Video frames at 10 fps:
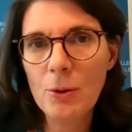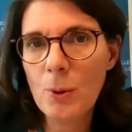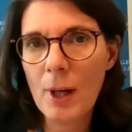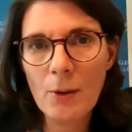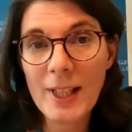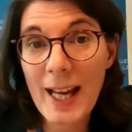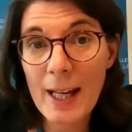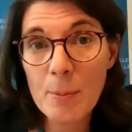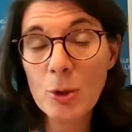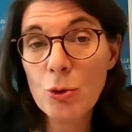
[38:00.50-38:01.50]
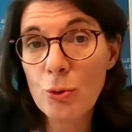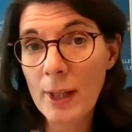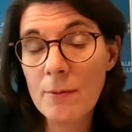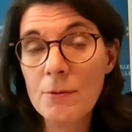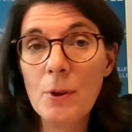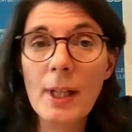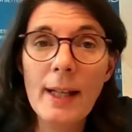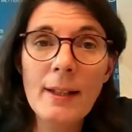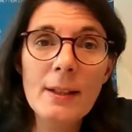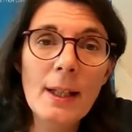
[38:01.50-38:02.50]
you are not able to run for
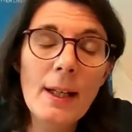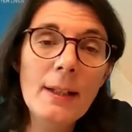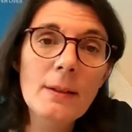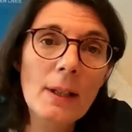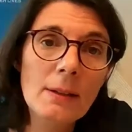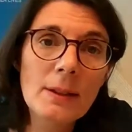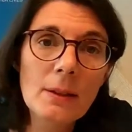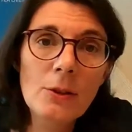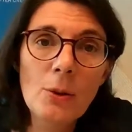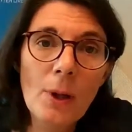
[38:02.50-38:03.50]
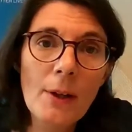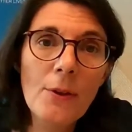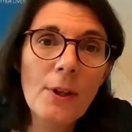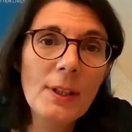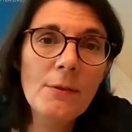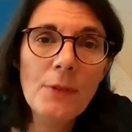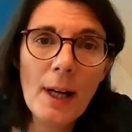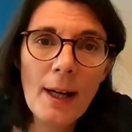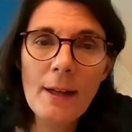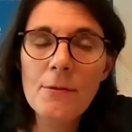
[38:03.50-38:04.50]
candidate until you are
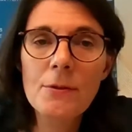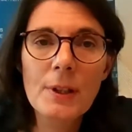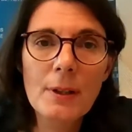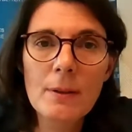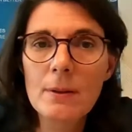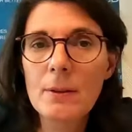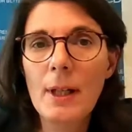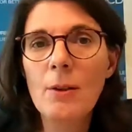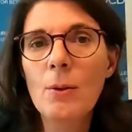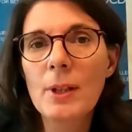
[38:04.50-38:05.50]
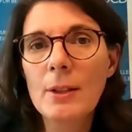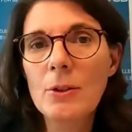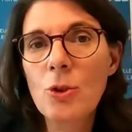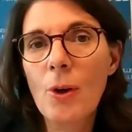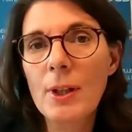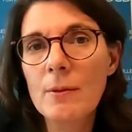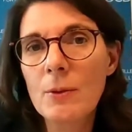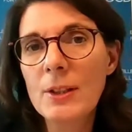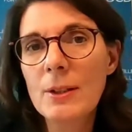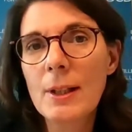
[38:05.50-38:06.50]
35, I know that Jordan
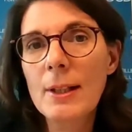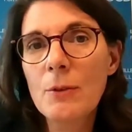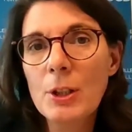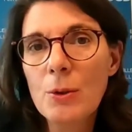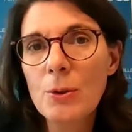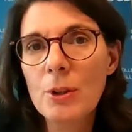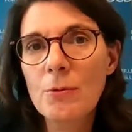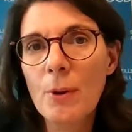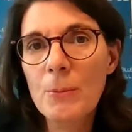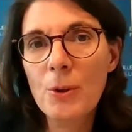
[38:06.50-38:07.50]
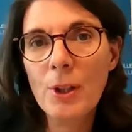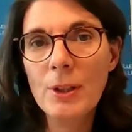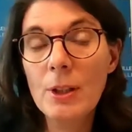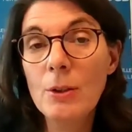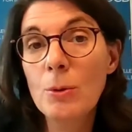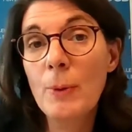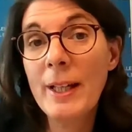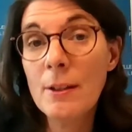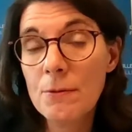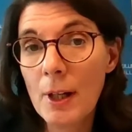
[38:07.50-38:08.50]
recently reduced it from 30 to
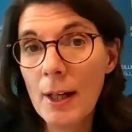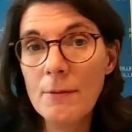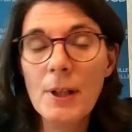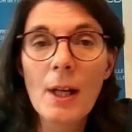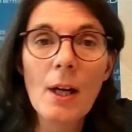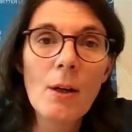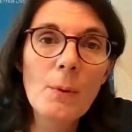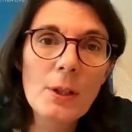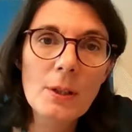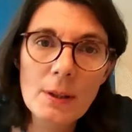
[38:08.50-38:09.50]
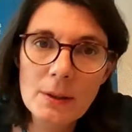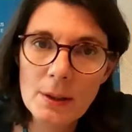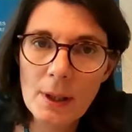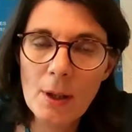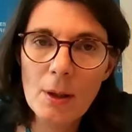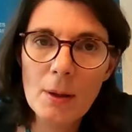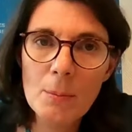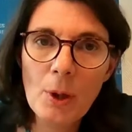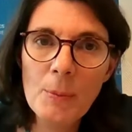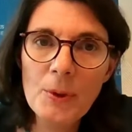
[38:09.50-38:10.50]
25, which is
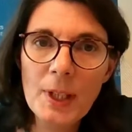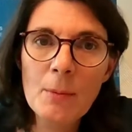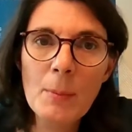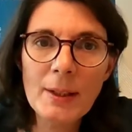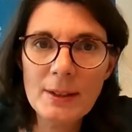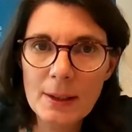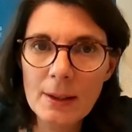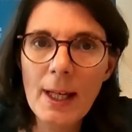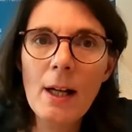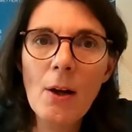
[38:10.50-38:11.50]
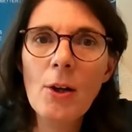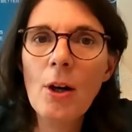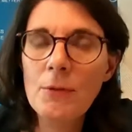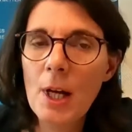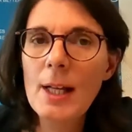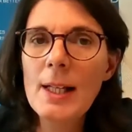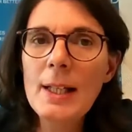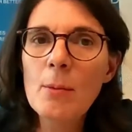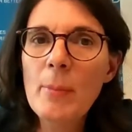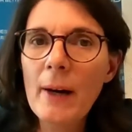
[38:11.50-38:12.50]
promising, but still there are a lot of
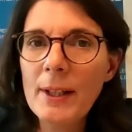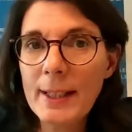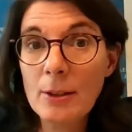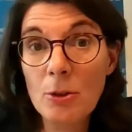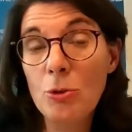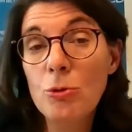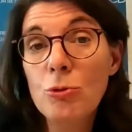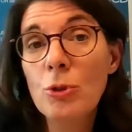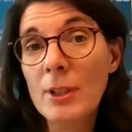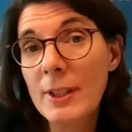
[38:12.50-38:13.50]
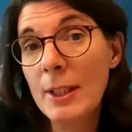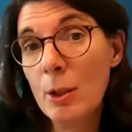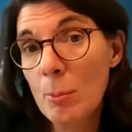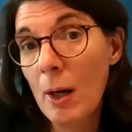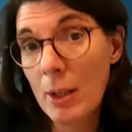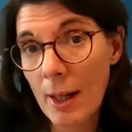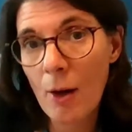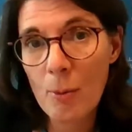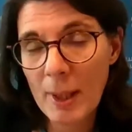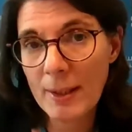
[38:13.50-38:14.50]
legal barriers that you do not think about
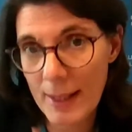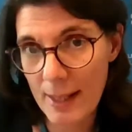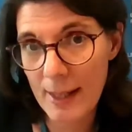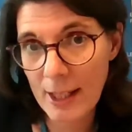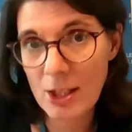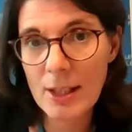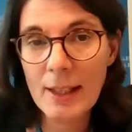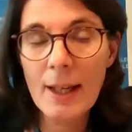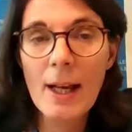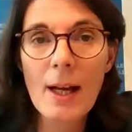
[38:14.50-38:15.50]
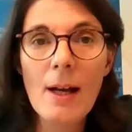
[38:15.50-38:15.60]
now, but they are actually